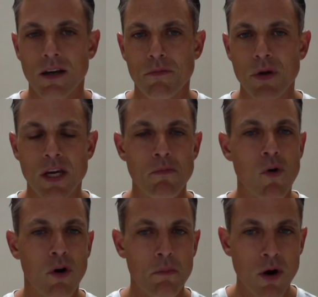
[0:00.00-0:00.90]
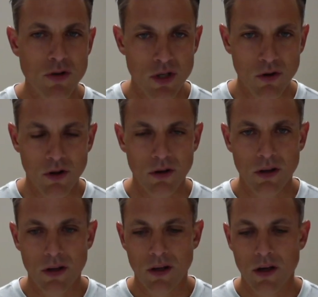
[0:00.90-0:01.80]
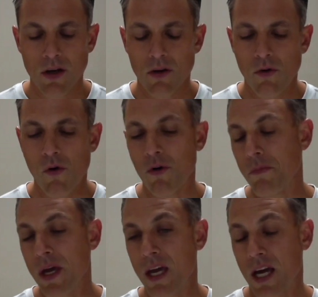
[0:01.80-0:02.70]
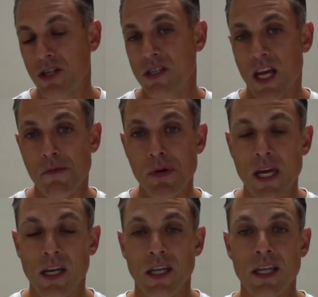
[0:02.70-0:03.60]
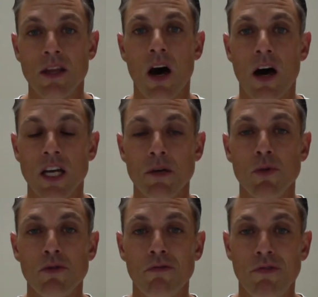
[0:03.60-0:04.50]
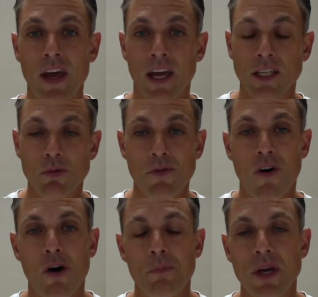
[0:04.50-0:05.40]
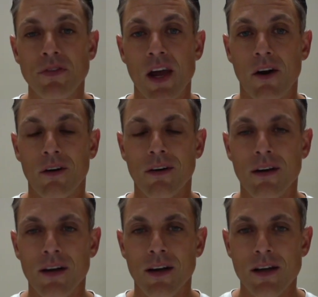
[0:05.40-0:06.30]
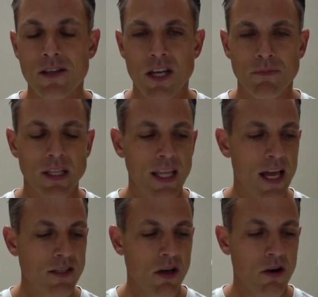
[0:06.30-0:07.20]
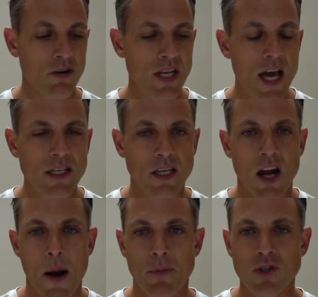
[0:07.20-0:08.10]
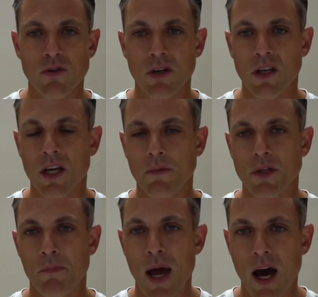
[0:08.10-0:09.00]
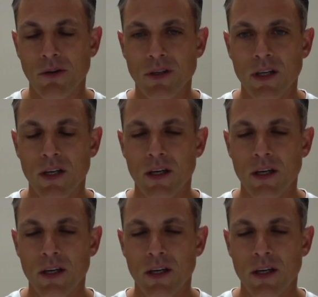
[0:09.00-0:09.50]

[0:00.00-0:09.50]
being more emotional, or me, I should say, being in the honeymoon phase. We've all been there. Something lands on our desk, an opportunity comes about,